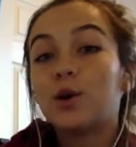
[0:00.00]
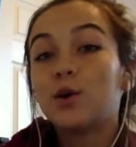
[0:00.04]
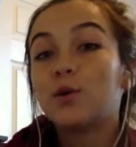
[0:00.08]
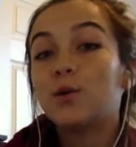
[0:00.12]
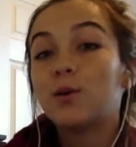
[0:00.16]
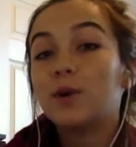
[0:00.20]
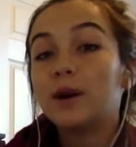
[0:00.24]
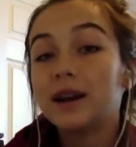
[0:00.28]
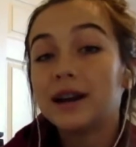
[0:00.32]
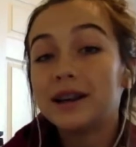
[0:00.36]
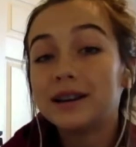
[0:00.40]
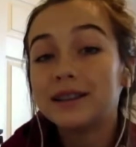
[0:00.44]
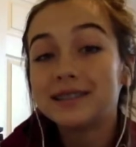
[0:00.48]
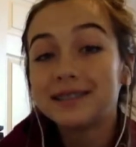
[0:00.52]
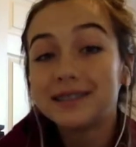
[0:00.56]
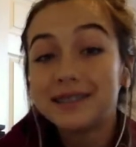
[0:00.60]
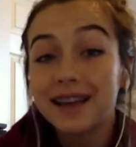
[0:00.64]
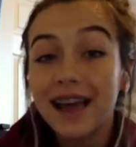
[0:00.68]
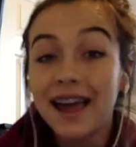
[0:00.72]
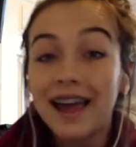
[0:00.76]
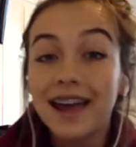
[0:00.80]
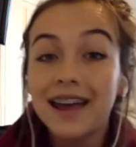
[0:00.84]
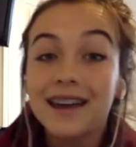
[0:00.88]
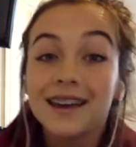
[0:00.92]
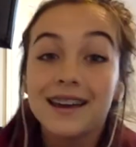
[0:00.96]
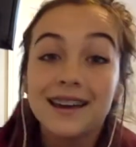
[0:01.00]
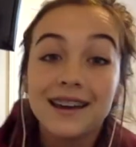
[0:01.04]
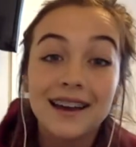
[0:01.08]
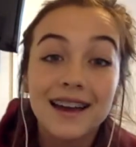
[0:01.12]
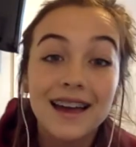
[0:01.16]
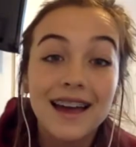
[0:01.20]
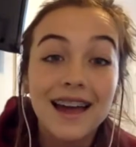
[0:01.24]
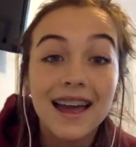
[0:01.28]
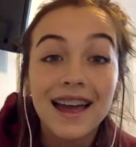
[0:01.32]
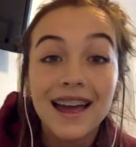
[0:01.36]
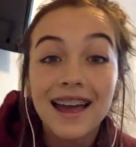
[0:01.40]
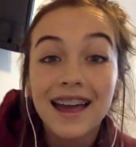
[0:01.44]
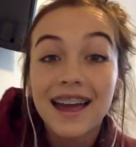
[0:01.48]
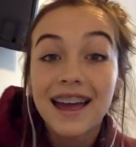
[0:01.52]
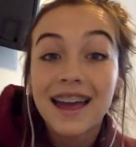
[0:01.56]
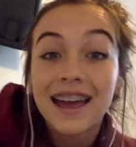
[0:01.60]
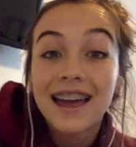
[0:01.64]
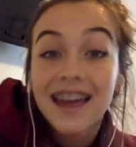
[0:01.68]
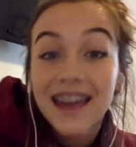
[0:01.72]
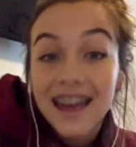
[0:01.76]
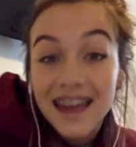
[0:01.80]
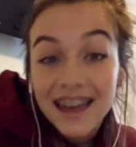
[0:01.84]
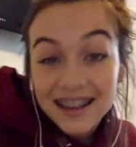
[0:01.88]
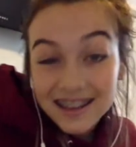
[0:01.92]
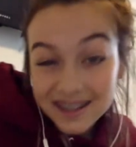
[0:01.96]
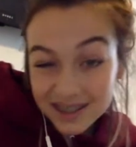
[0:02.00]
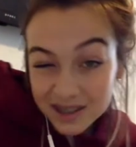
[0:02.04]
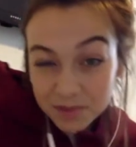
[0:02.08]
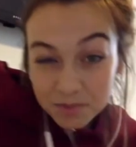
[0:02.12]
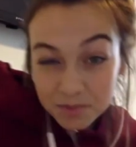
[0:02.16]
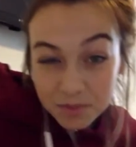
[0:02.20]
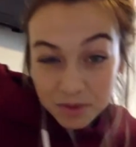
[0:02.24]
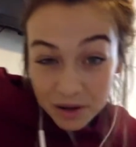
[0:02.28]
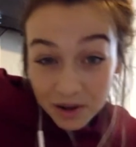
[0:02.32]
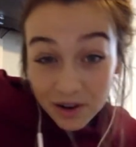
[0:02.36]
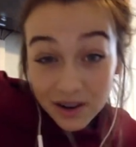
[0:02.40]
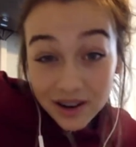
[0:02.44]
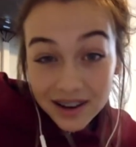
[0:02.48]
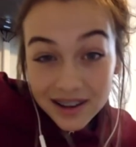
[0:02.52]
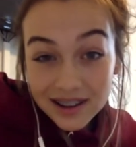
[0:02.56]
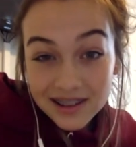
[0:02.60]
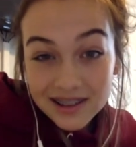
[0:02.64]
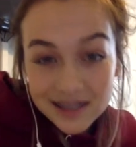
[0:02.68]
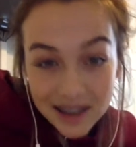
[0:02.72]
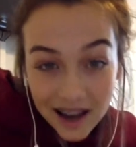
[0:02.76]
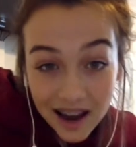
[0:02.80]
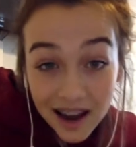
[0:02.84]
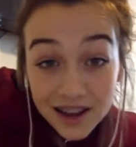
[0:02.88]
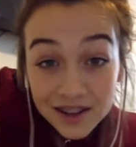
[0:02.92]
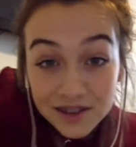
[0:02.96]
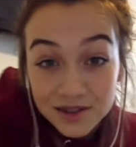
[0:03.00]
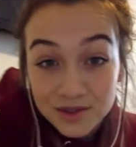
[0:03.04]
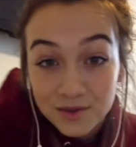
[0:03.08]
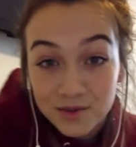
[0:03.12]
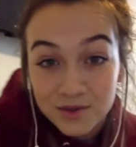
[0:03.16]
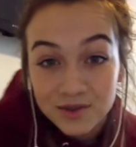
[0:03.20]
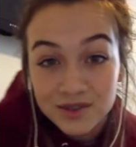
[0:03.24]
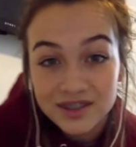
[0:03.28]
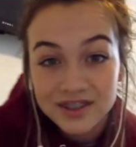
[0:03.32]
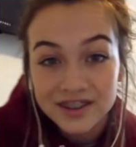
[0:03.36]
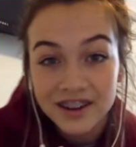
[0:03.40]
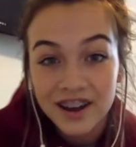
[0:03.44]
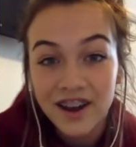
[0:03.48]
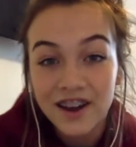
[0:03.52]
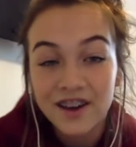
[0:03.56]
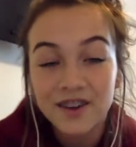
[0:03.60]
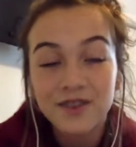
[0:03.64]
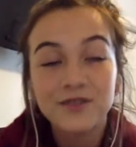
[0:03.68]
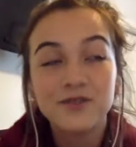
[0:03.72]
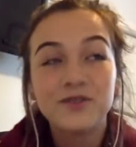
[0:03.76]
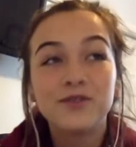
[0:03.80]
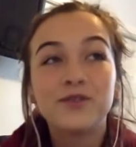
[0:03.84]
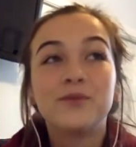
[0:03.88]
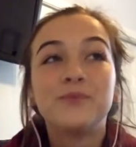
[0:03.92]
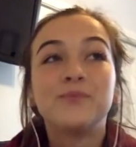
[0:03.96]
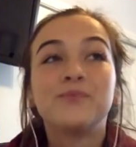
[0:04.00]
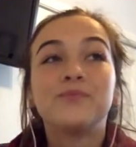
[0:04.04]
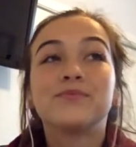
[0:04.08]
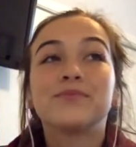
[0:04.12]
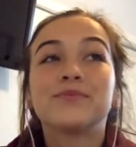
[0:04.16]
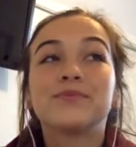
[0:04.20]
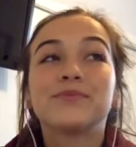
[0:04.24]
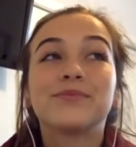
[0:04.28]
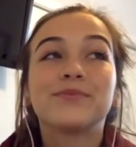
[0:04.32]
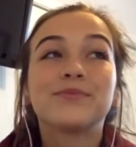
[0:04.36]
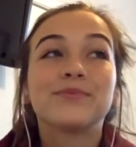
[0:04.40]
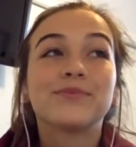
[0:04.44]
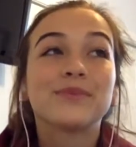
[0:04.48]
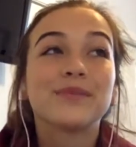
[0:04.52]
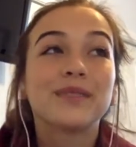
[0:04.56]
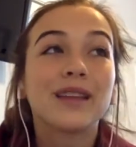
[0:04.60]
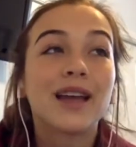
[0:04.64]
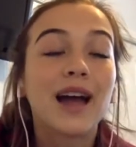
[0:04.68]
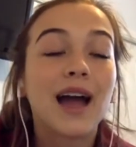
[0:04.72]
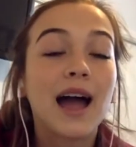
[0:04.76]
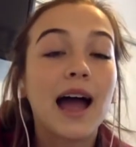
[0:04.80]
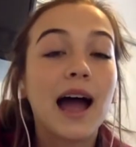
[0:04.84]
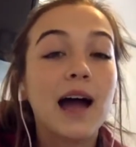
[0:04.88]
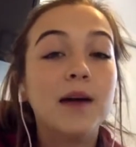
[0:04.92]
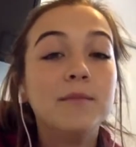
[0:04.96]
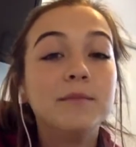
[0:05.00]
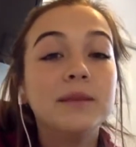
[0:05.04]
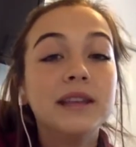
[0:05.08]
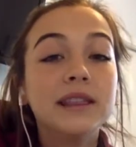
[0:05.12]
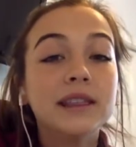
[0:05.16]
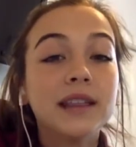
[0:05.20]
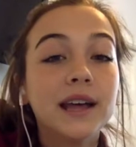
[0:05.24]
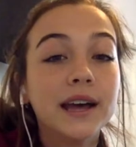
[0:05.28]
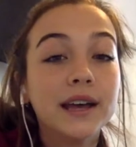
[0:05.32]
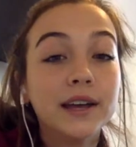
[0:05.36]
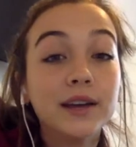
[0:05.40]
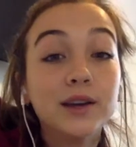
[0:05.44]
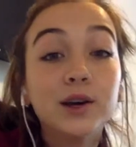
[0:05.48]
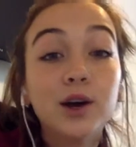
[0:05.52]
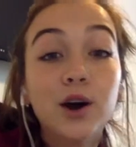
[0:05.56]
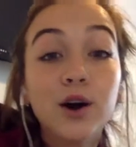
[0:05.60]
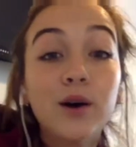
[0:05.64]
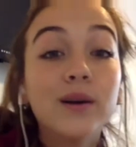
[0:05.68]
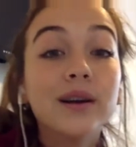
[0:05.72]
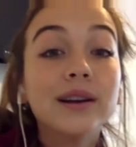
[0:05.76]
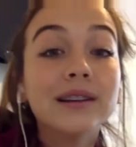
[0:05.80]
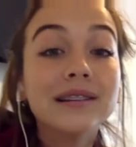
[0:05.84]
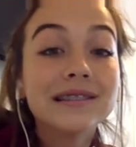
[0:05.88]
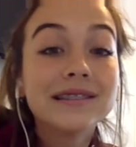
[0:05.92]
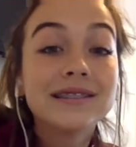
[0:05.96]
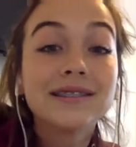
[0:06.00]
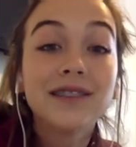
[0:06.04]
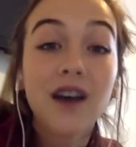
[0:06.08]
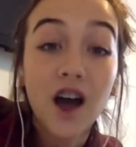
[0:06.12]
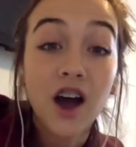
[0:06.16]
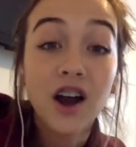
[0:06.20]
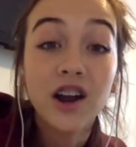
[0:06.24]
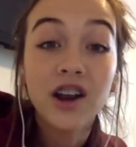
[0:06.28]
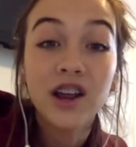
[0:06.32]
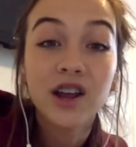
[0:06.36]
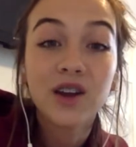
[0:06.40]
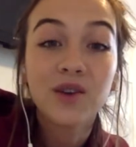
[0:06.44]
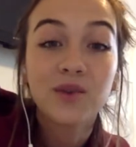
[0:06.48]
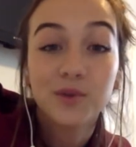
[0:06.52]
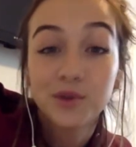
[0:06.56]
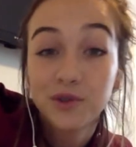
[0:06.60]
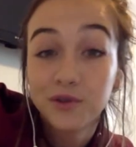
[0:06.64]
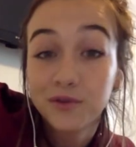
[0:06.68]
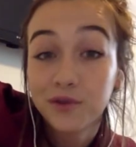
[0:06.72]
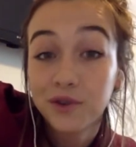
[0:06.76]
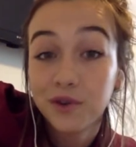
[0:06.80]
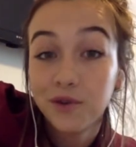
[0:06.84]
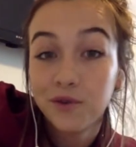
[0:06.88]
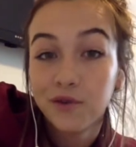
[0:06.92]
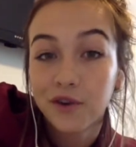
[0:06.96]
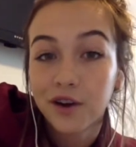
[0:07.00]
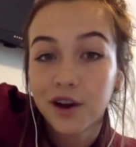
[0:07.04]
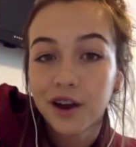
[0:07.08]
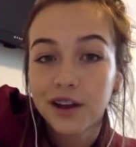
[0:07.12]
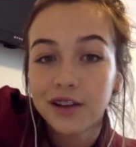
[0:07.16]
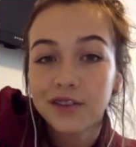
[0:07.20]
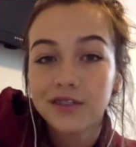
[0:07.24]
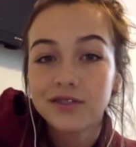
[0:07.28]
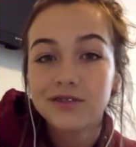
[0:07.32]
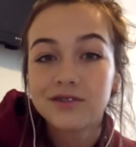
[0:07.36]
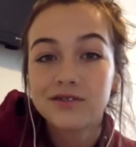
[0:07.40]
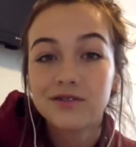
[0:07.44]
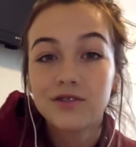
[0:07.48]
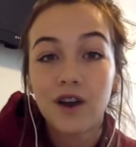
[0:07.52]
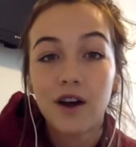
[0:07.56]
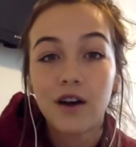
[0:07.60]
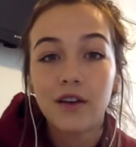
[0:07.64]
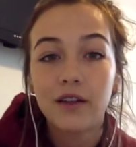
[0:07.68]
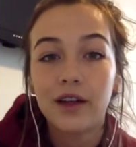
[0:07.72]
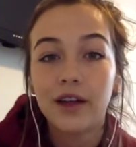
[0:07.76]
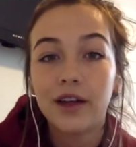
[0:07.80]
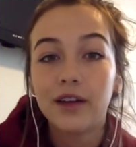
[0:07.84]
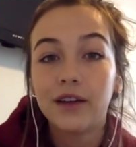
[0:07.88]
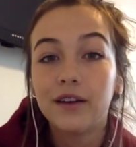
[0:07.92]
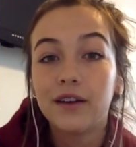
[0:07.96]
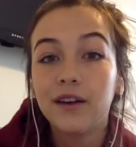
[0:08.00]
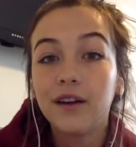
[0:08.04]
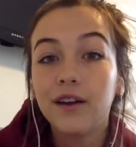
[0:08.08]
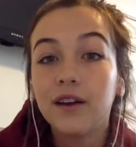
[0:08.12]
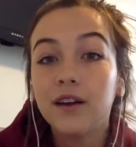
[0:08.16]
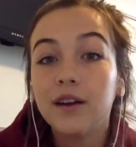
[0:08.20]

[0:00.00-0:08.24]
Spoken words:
When I say experience high school stuff, I mean like going to Sonic with a few friends, not like